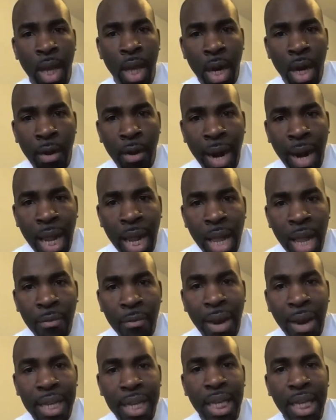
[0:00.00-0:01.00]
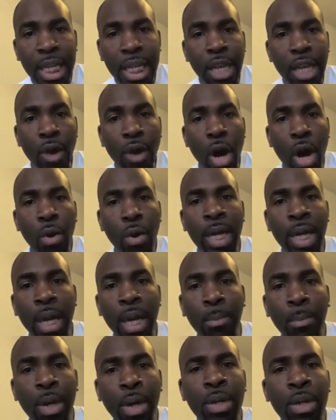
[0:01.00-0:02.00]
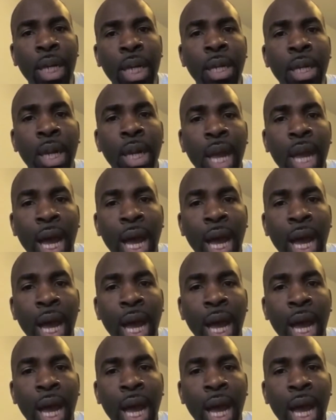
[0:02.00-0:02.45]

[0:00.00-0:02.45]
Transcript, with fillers: All right, Frankie Nero in the building.